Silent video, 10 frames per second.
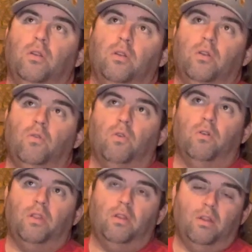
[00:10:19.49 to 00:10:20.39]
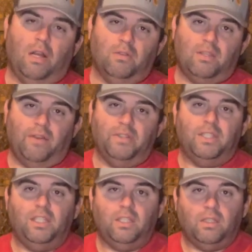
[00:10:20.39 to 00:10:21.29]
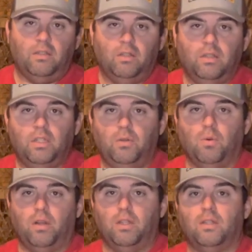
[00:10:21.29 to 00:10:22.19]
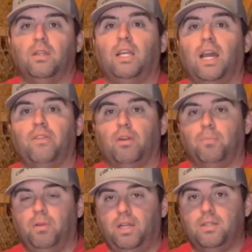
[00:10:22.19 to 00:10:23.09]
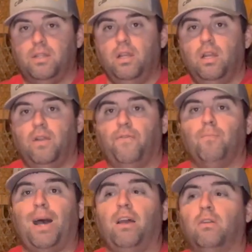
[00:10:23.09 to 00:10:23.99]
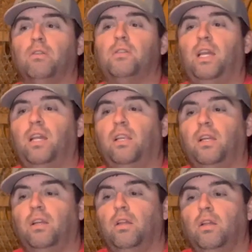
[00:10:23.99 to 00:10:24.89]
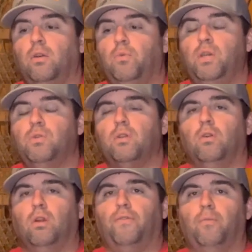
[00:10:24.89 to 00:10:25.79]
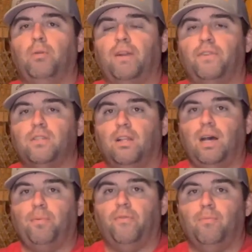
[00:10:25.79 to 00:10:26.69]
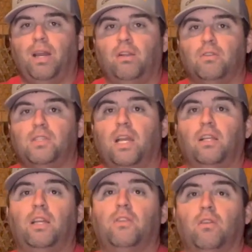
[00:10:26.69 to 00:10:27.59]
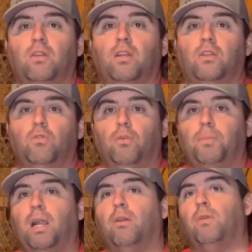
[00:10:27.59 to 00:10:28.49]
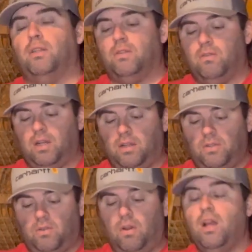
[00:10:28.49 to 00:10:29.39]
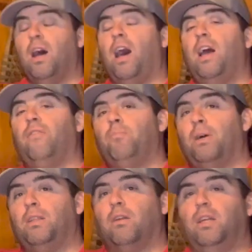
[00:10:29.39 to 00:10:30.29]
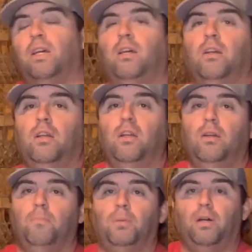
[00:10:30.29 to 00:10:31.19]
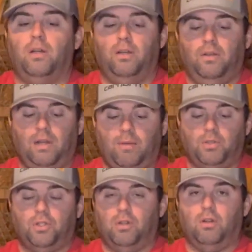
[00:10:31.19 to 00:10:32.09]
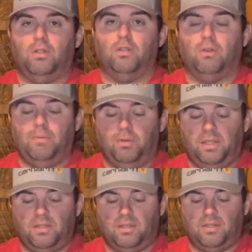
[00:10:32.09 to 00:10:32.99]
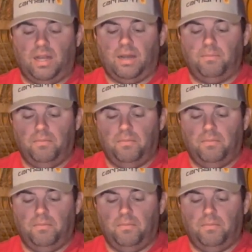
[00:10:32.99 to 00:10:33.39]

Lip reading: north down 17, you run into the Gathering Place. And from my understanding, we used to go there for breakfast a lot, but from my understanding, they turned it into a bar and restaurant. So I haven't been there yet, but I'm sure it's a great place to stop.